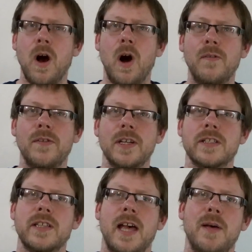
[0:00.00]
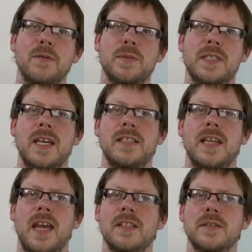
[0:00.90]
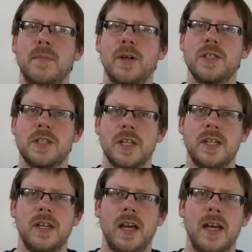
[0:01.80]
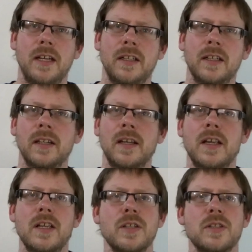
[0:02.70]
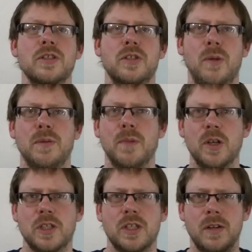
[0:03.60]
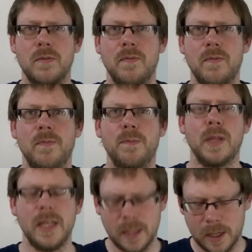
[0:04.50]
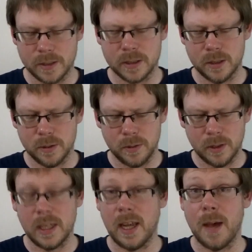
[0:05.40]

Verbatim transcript: obviously helps protect against moisture and stops moisture bleeding into the